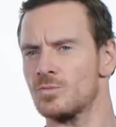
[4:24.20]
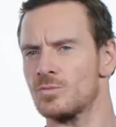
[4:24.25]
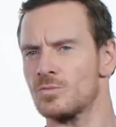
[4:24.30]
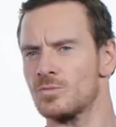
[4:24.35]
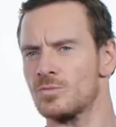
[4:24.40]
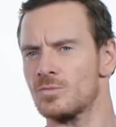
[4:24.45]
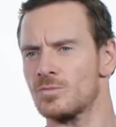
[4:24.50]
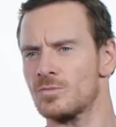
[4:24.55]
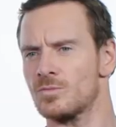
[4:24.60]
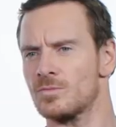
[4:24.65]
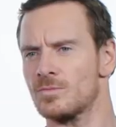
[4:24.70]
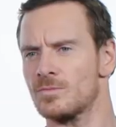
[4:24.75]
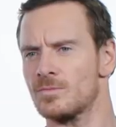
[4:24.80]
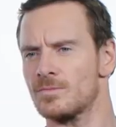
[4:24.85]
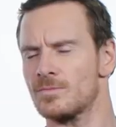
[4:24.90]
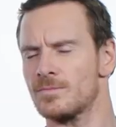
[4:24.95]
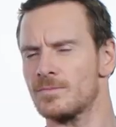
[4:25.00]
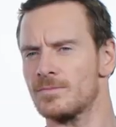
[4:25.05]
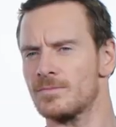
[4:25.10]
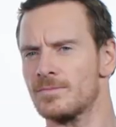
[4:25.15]

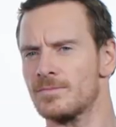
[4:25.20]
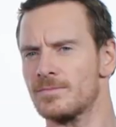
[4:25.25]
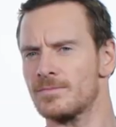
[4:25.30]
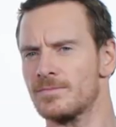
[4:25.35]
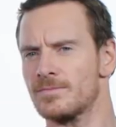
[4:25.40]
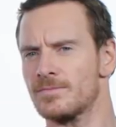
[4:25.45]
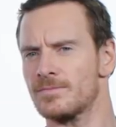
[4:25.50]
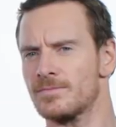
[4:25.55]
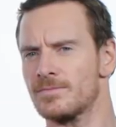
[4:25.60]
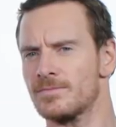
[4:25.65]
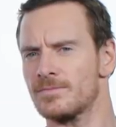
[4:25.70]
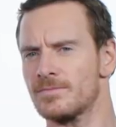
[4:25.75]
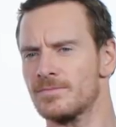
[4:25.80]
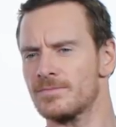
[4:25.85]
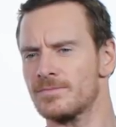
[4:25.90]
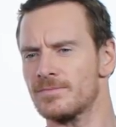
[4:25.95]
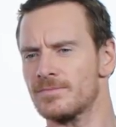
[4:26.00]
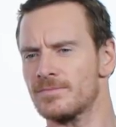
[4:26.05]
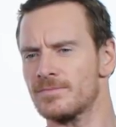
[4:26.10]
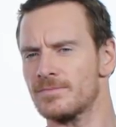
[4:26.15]

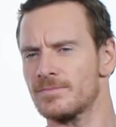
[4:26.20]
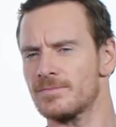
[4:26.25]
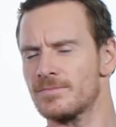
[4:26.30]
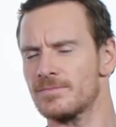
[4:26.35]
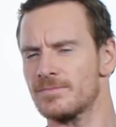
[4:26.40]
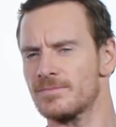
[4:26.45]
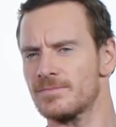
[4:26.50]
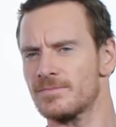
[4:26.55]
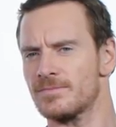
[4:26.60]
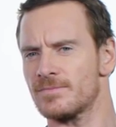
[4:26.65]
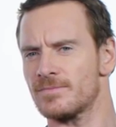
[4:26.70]
This person isn't speaking.